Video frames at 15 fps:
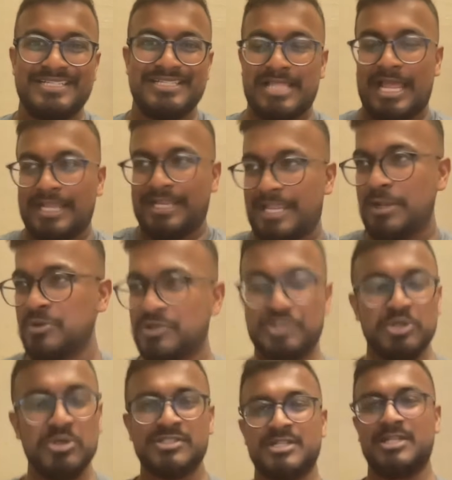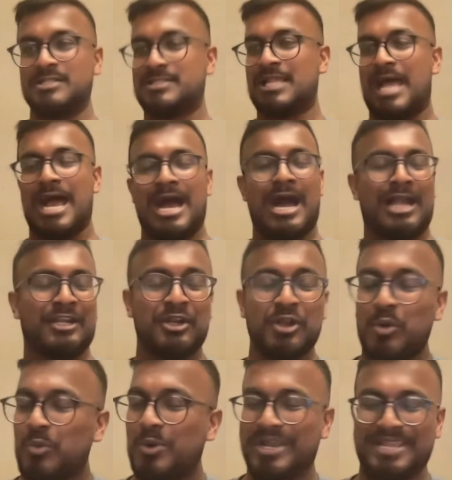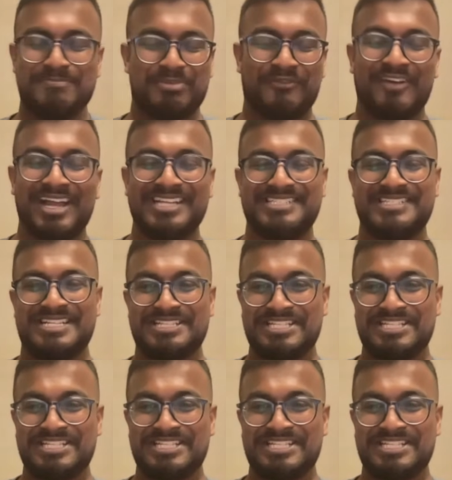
Like, he was useless. Like, I, I don't know what he provides to,